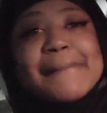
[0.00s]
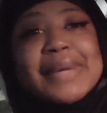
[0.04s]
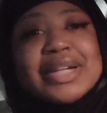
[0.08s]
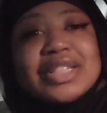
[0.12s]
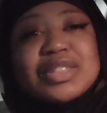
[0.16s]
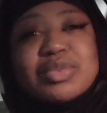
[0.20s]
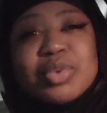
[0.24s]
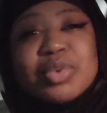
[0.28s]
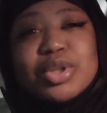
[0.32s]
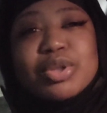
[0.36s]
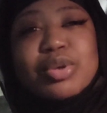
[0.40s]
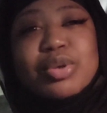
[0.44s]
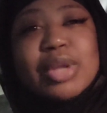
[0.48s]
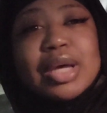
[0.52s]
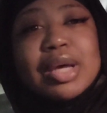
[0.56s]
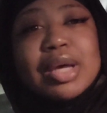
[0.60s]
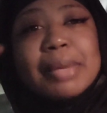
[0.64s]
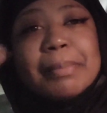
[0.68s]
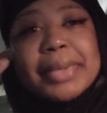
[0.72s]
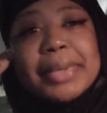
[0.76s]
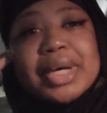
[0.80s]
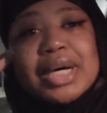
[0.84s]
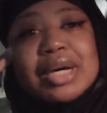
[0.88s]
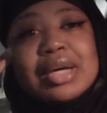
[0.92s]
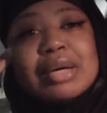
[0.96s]
I just want to do like
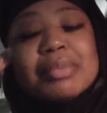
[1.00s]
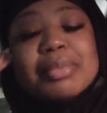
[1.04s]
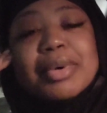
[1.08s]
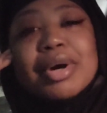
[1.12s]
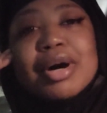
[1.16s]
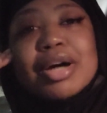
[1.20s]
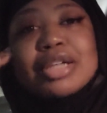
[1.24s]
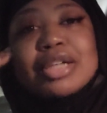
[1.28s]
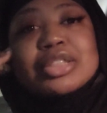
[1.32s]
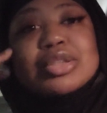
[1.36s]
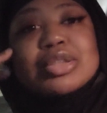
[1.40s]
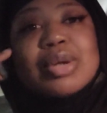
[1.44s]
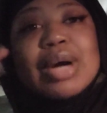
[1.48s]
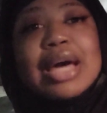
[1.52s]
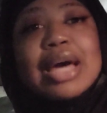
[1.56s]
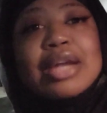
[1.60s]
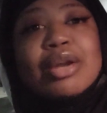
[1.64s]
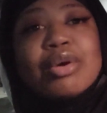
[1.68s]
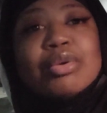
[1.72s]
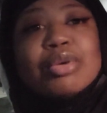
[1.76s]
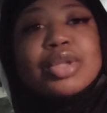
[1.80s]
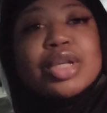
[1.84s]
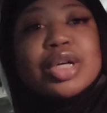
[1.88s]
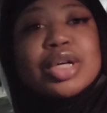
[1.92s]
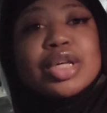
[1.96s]
a bun, but also I
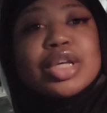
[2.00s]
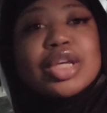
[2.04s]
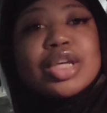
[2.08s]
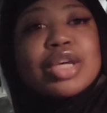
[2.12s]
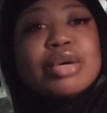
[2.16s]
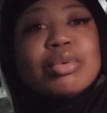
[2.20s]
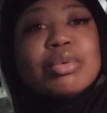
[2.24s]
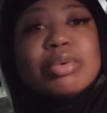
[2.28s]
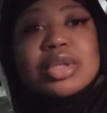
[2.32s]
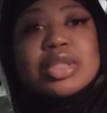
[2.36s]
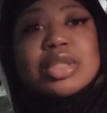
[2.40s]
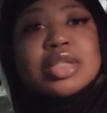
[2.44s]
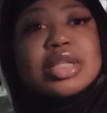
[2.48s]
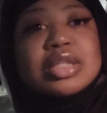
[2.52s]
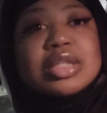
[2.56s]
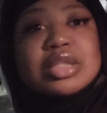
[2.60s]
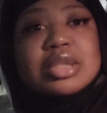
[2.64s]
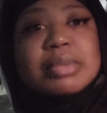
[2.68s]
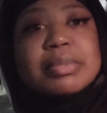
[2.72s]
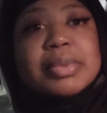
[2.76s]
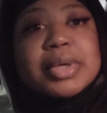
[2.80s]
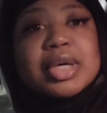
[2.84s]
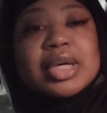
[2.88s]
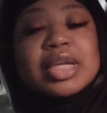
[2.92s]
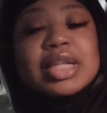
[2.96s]
don't look cute in
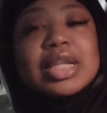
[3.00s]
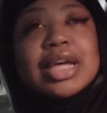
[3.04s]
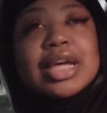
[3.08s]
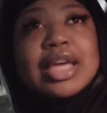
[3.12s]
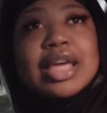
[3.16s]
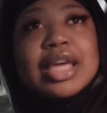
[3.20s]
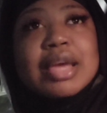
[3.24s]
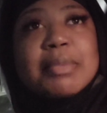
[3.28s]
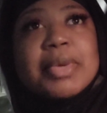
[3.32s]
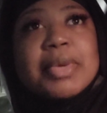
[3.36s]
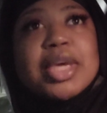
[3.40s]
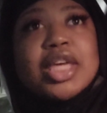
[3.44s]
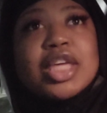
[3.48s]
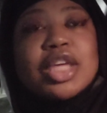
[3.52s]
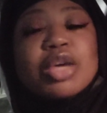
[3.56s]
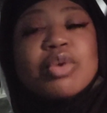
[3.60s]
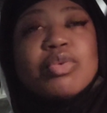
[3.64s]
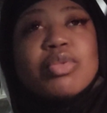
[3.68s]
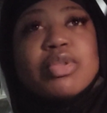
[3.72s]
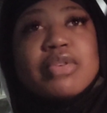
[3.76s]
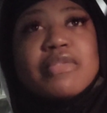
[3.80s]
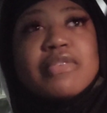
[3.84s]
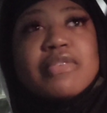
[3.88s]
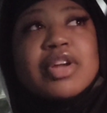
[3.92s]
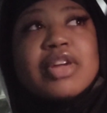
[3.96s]
just a bun. Like, it'd be
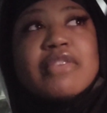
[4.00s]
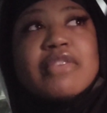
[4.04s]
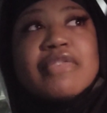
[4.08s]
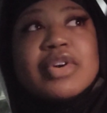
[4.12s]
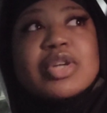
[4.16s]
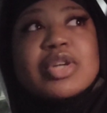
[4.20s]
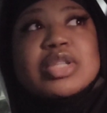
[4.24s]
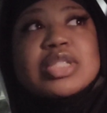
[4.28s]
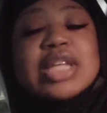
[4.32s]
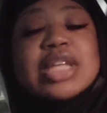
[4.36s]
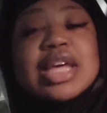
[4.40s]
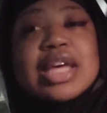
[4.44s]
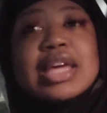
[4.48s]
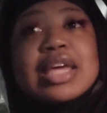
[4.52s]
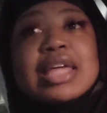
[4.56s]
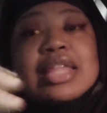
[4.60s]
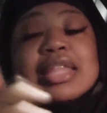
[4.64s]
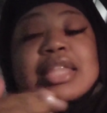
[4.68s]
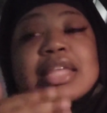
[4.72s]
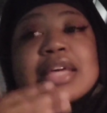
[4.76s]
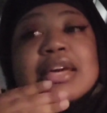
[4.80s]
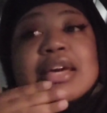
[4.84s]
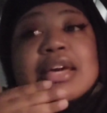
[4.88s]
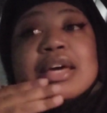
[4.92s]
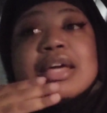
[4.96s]
cute the very first day,
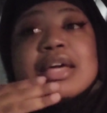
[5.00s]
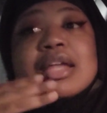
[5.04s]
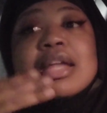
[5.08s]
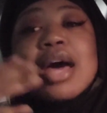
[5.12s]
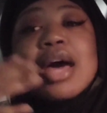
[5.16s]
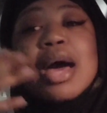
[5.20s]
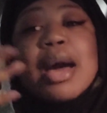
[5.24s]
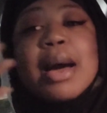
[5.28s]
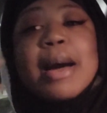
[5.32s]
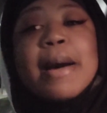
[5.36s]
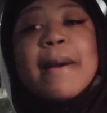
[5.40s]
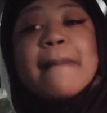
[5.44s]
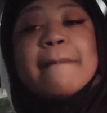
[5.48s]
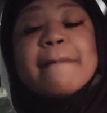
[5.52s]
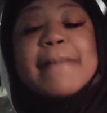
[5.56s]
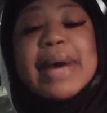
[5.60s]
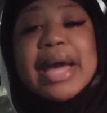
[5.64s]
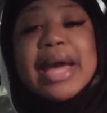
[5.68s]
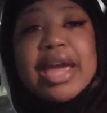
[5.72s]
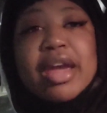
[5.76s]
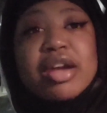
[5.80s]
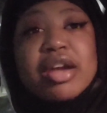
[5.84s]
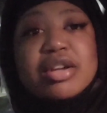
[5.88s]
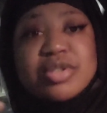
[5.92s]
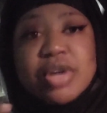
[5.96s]
and then
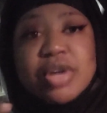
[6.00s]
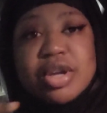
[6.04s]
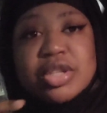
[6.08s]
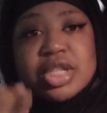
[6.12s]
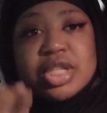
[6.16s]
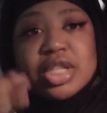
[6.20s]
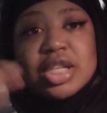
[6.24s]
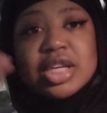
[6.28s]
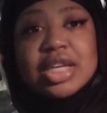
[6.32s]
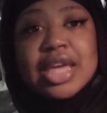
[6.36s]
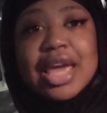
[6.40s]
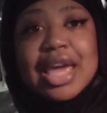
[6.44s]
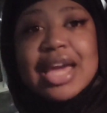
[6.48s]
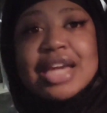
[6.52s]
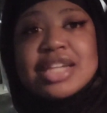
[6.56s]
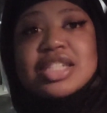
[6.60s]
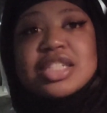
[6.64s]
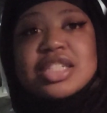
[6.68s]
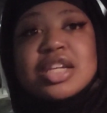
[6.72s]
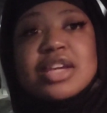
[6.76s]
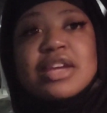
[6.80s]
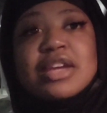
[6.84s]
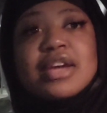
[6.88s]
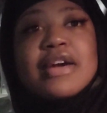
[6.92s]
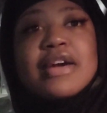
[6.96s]
my hair starts to look
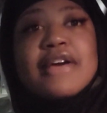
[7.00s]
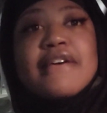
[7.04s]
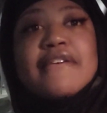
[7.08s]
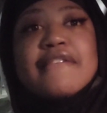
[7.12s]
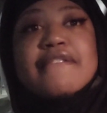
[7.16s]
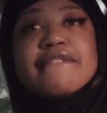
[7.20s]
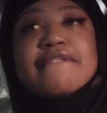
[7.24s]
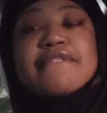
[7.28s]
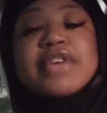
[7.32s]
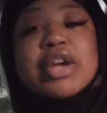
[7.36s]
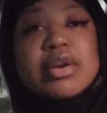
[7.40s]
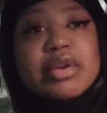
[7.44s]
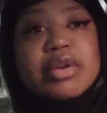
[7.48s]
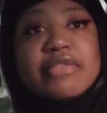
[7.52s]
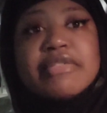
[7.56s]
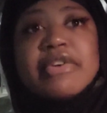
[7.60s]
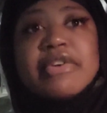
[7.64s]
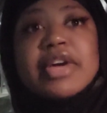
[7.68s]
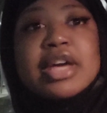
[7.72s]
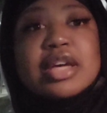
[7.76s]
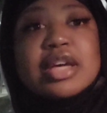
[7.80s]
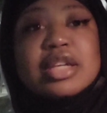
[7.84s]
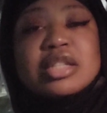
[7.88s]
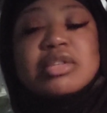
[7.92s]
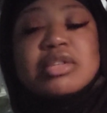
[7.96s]
ashy very
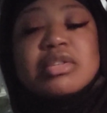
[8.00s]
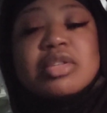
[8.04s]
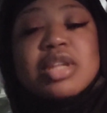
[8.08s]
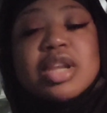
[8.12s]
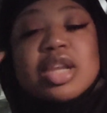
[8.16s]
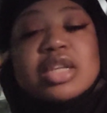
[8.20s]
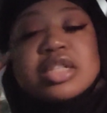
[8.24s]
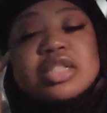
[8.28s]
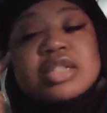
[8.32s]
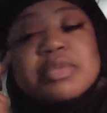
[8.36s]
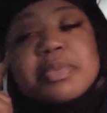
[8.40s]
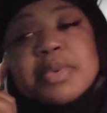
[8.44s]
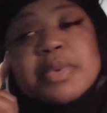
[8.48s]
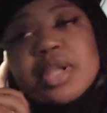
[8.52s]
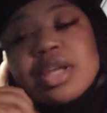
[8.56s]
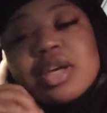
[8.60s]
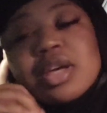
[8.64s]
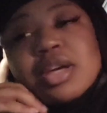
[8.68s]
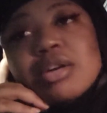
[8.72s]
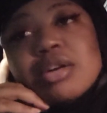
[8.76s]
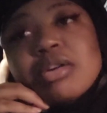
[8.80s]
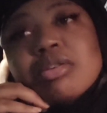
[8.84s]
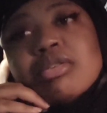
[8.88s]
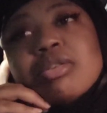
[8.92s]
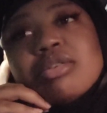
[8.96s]
fast. So then I just be
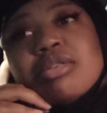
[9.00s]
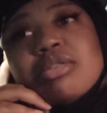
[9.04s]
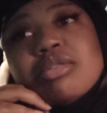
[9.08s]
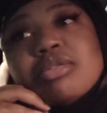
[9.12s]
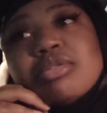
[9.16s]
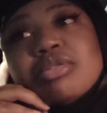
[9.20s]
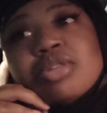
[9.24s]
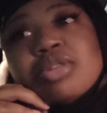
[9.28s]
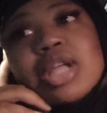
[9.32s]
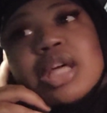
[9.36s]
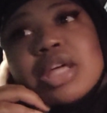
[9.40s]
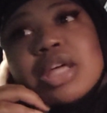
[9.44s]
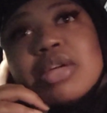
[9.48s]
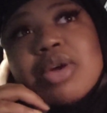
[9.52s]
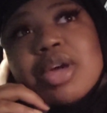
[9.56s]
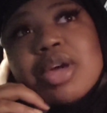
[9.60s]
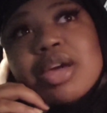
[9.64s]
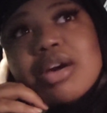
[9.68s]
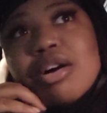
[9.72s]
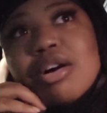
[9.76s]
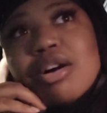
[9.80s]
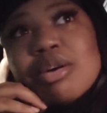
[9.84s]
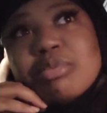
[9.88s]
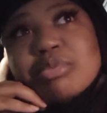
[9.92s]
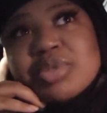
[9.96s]
like, girl, you look like you
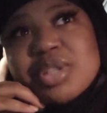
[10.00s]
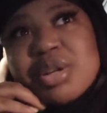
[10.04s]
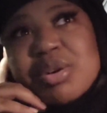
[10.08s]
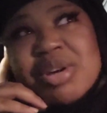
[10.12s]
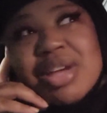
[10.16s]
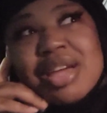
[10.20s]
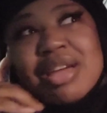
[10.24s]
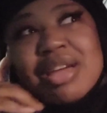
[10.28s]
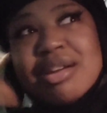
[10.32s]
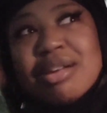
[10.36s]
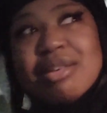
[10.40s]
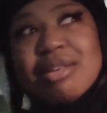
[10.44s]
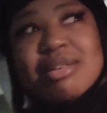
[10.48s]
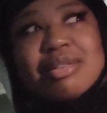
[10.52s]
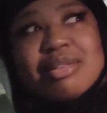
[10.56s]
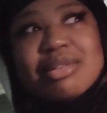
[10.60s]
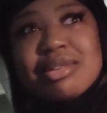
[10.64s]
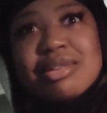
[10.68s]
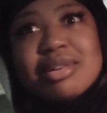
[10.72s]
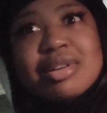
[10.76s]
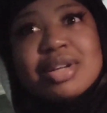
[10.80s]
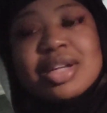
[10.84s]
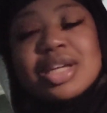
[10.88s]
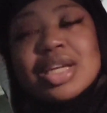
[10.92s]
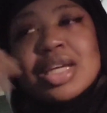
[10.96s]
ain't combed your hair.
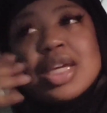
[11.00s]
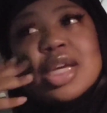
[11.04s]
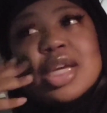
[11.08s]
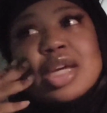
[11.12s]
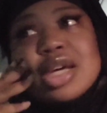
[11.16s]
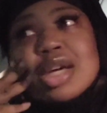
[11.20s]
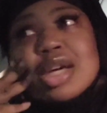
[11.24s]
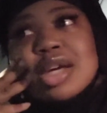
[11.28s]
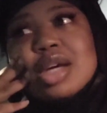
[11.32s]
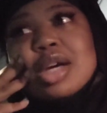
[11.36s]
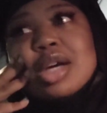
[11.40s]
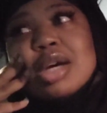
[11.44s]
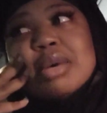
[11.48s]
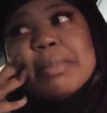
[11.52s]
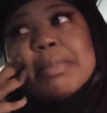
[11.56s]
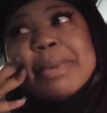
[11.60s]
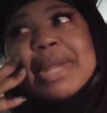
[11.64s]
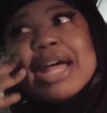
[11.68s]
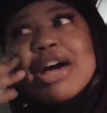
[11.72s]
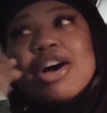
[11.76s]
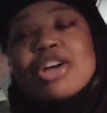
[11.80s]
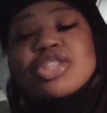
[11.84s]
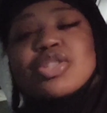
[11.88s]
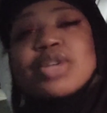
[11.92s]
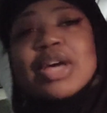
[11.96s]

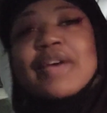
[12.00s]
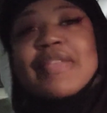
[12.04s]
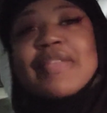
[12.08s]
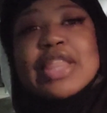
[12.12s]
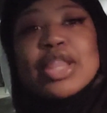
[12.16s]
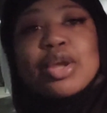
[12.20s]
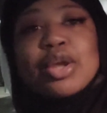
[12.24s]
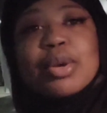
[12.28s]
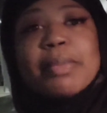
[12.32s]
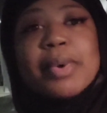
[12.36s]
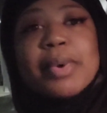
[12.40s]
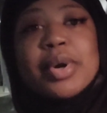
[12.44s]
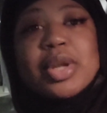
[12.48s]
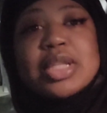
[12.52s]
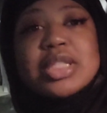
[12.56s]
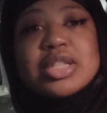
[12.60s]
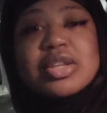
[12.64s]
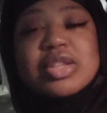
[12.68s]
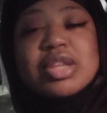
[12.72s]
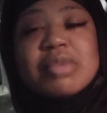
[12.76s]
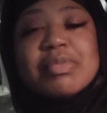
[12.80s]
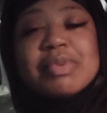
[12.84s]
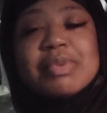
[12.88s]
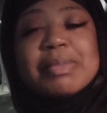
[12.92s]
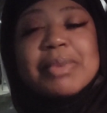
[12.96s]
But I also have that little
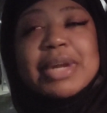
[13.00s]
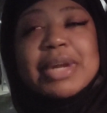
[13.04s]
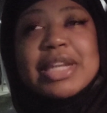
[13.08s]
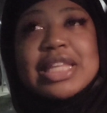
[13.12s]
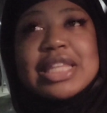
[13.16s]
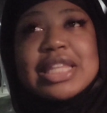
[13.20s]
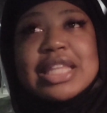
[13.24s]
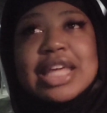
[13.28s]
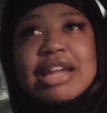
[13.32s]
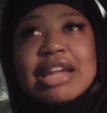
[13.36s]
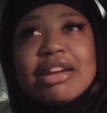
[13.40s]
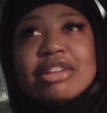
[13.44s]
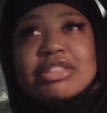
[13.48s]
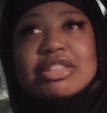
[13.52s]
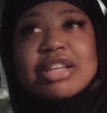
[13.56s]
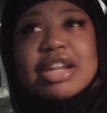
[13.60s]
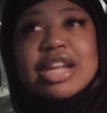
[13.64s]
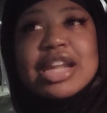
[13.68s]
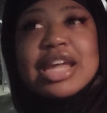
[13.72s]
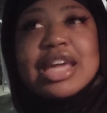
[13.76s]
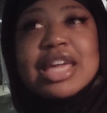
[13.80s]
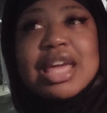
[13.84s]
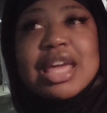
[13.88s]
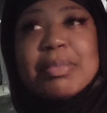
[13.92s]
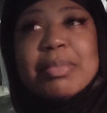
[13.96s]
ponytail thing. Remember I did that
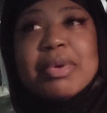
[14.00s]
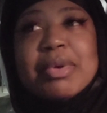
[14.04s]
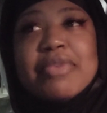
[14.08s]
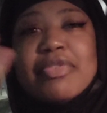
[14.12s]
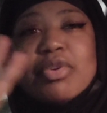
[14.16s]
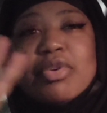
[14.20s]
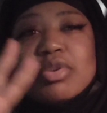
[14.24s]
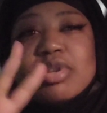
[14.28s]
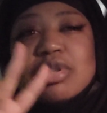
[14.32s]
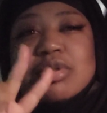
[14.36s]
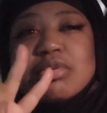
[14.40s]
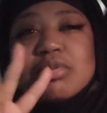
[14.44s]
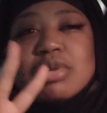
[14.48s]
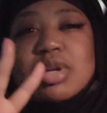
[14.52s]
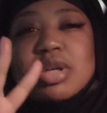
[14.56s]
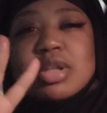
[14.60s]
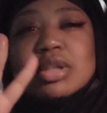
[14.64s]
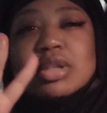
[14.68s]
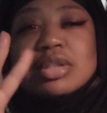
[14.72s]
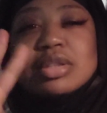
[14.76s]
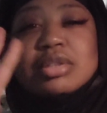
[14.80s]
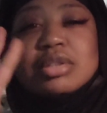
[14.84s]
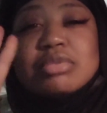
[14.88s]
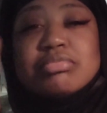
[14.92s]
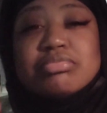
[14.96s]
hairstyle that I kept in for only 2
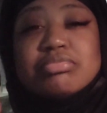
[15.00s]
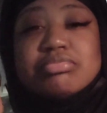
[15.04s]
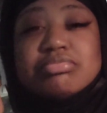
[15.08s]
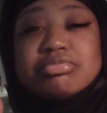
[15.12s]
days?